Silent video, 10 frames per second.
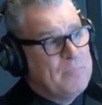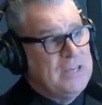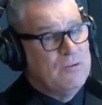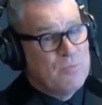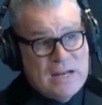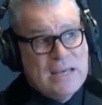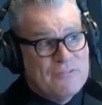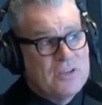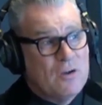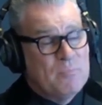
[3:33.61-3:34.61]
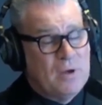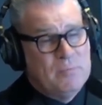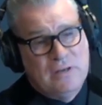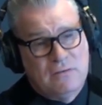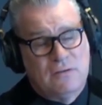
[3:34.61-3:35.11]
But you really have to go, I
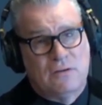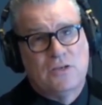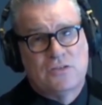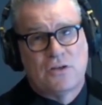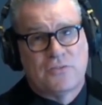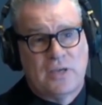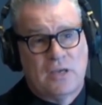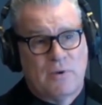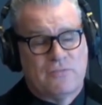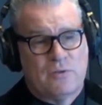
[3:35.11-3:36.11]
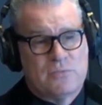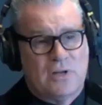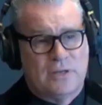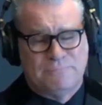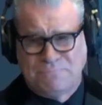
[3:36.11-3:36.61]
mean, you know, you start thinking about films
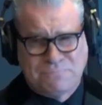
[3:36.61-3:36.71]
like